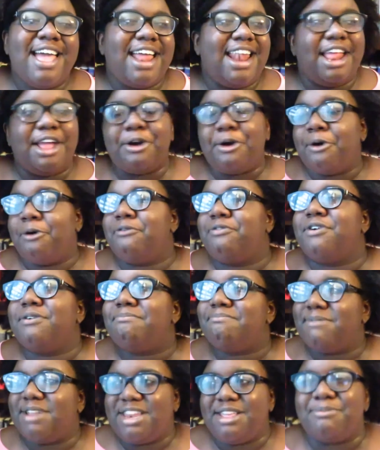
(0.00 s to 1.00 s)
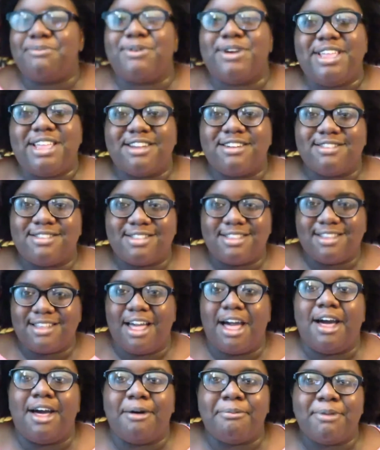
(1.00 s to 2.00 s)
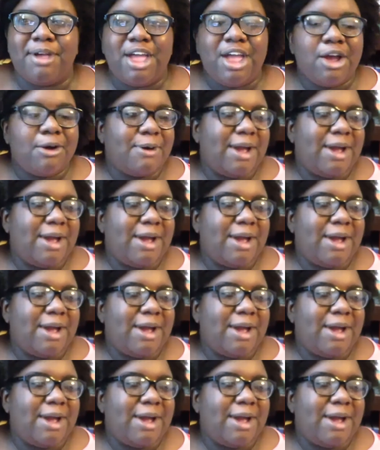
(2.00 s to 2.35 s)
and I hope for many more years to come